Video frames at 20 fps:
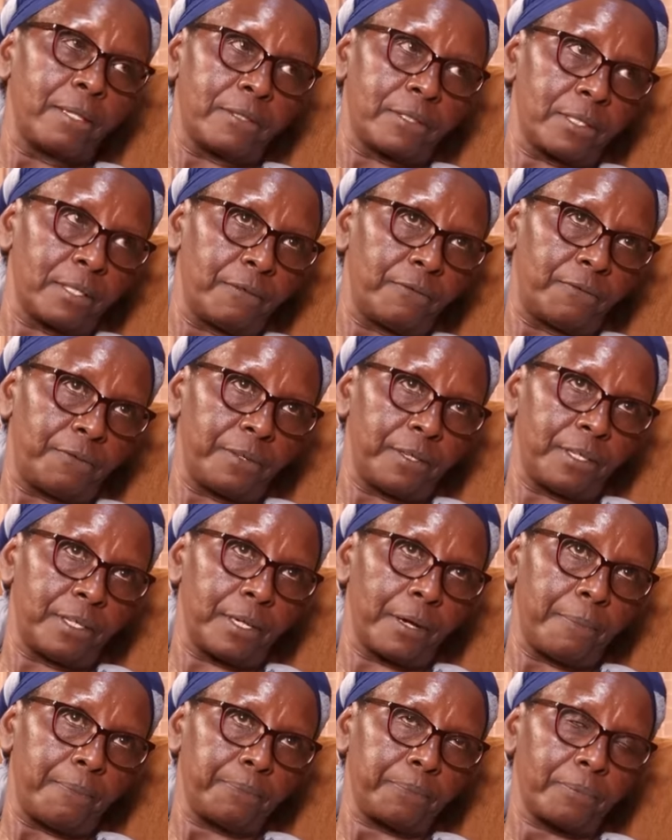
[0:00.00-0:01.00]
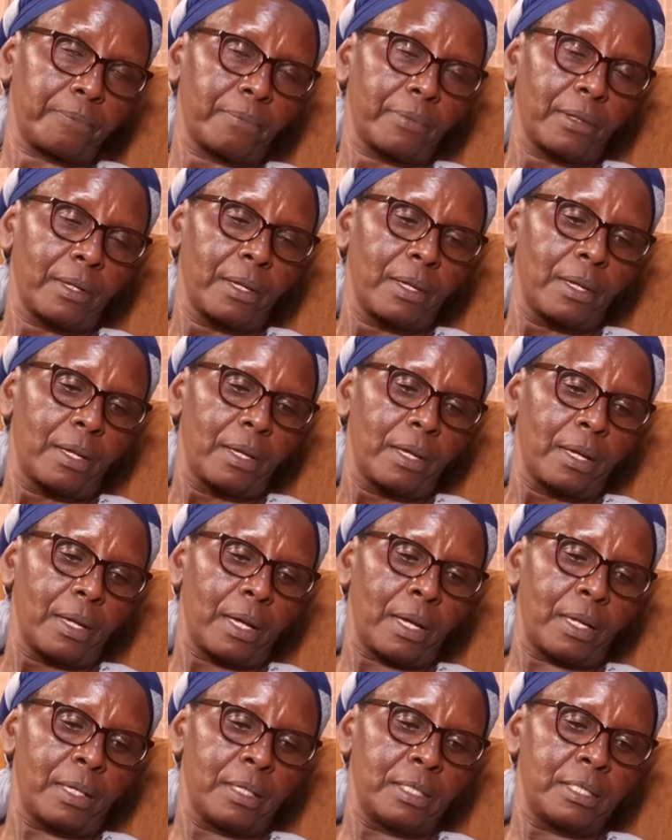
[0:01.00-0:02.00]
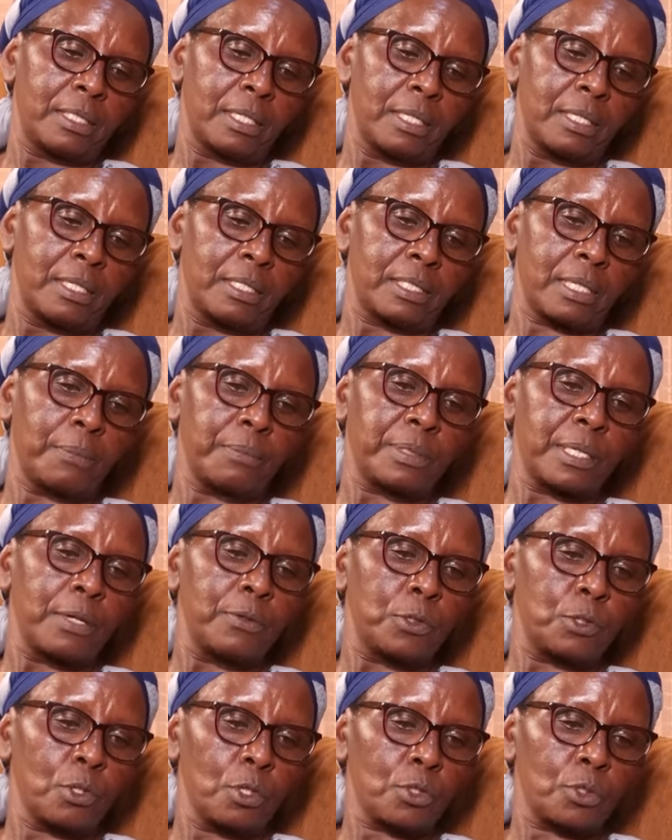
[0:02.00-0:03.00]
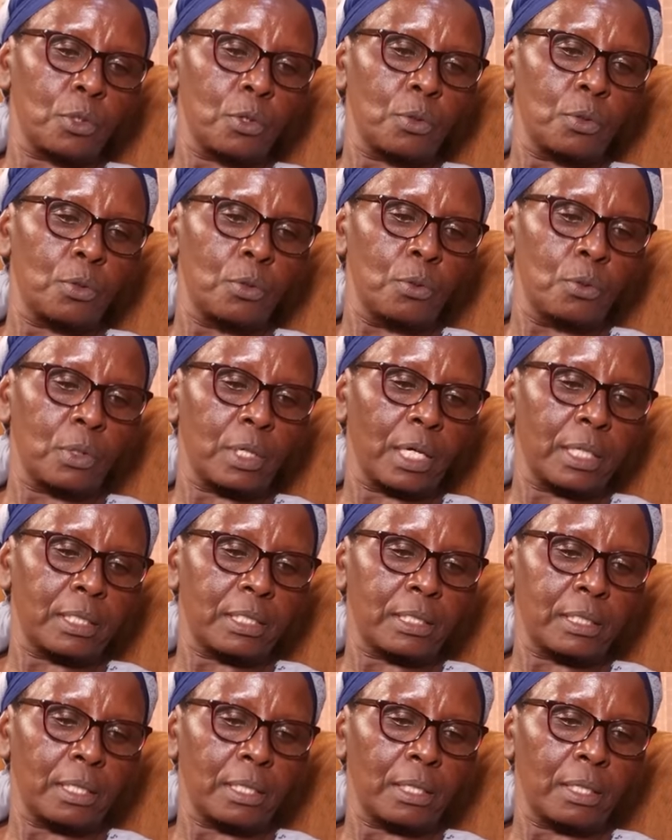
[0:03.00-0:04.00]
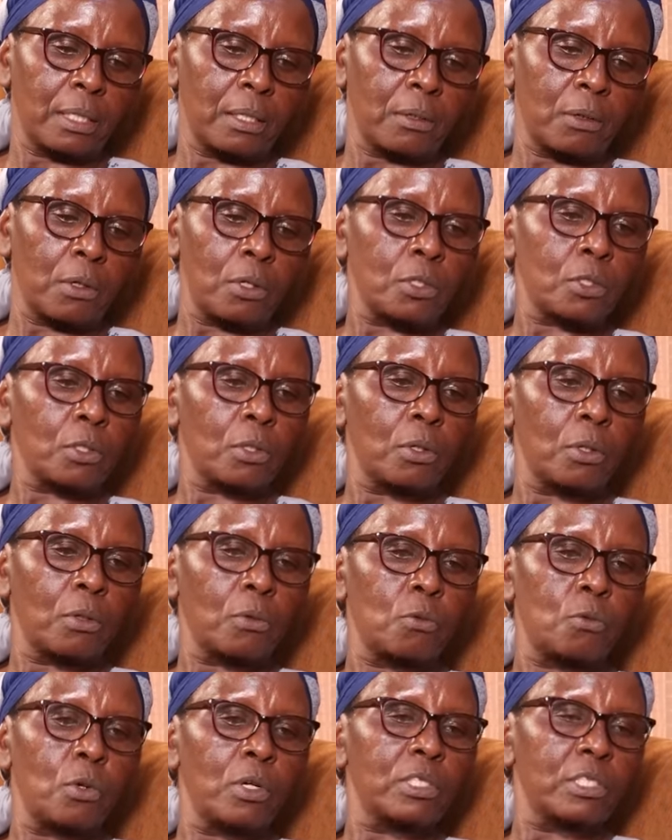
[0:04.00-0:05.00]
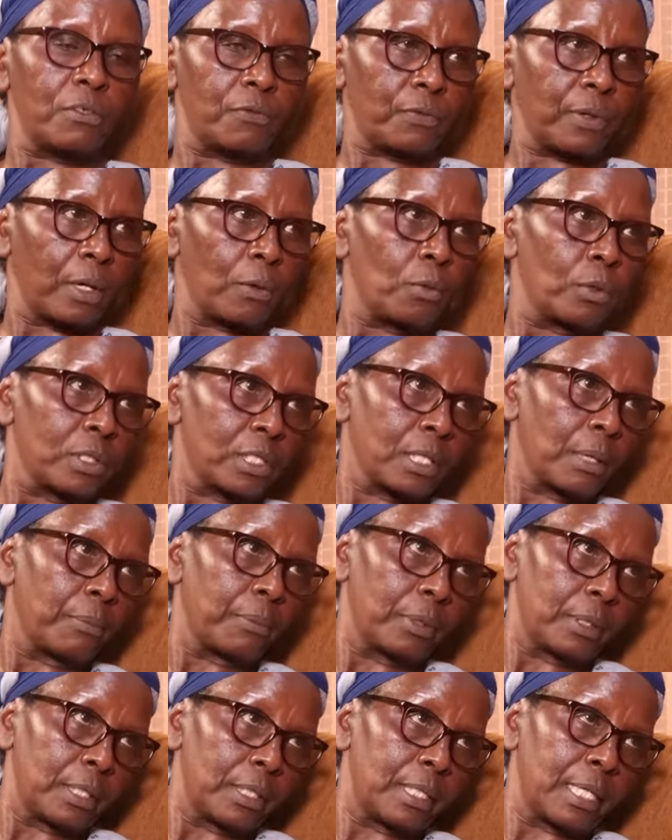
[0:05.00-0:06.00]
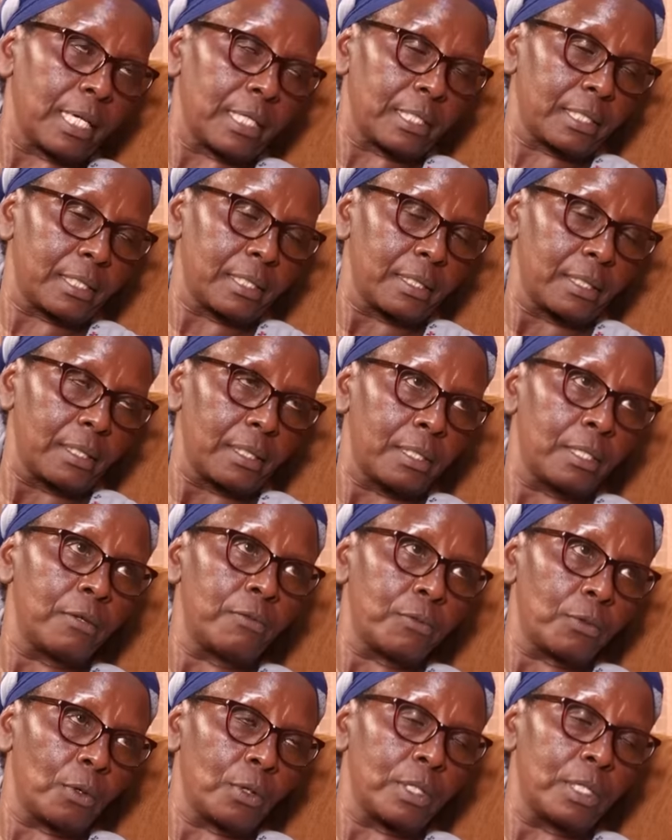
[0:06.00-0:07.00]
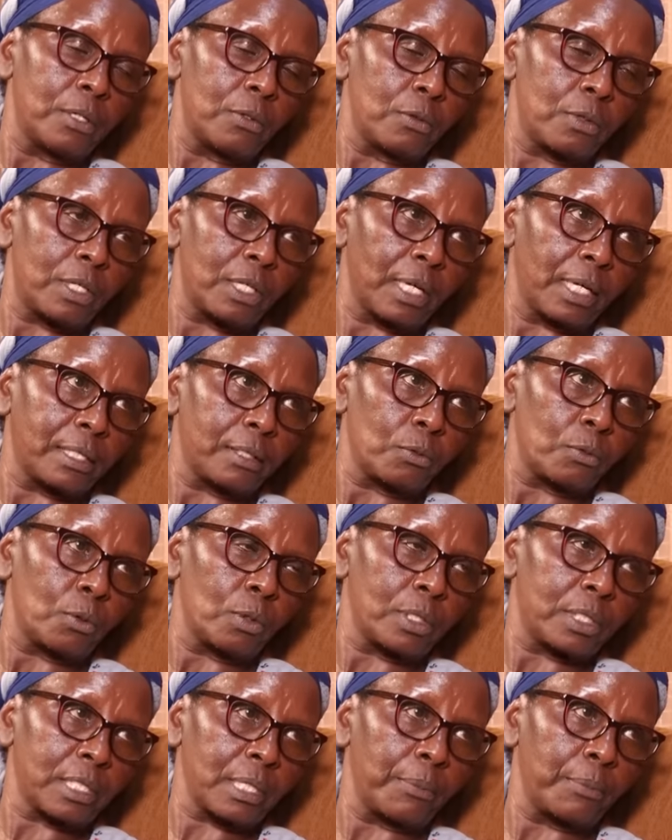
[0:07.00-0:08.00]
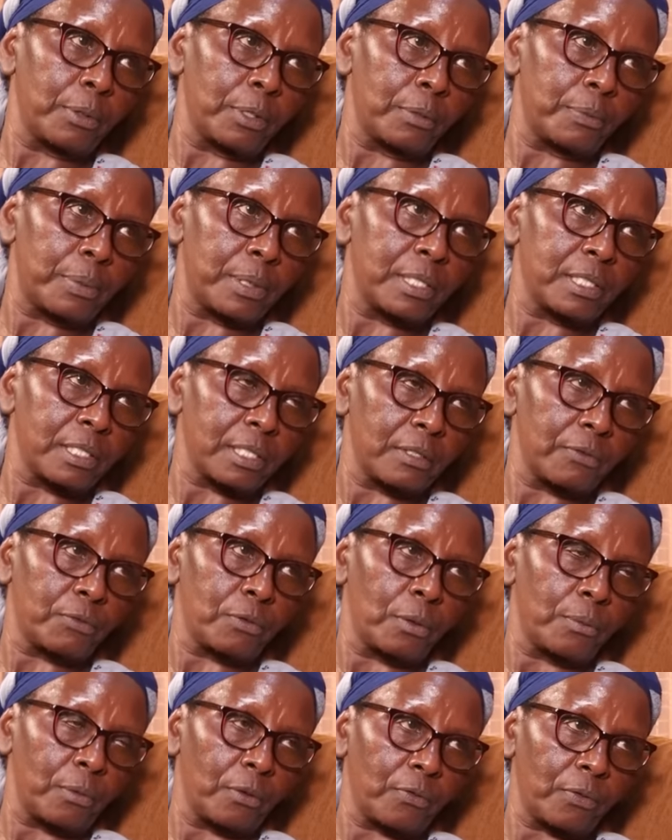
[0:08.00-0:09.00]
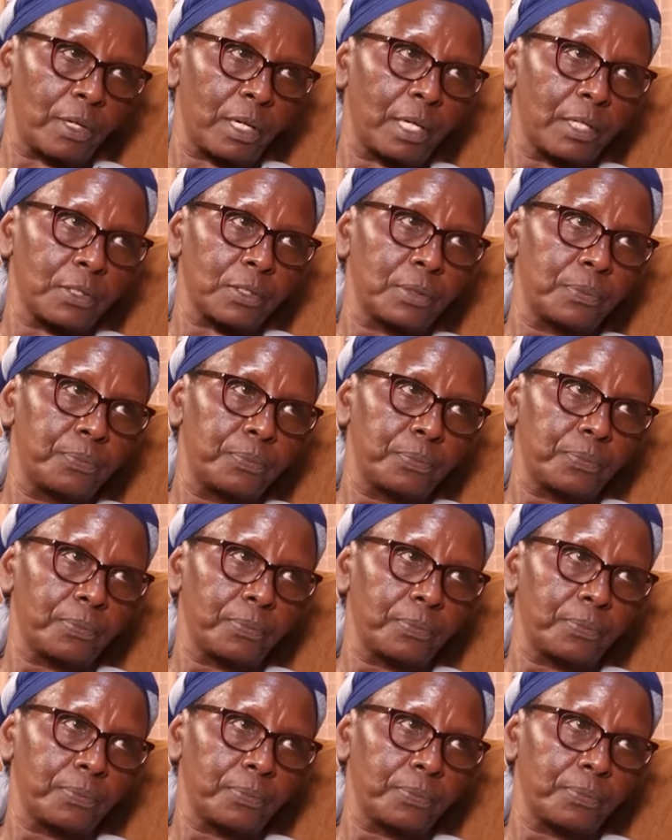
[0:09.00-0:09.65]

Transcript: Is inferior. And sometimes you also look at, also quantify what somebody does. Leave only looking at what somebody brings in form of cash.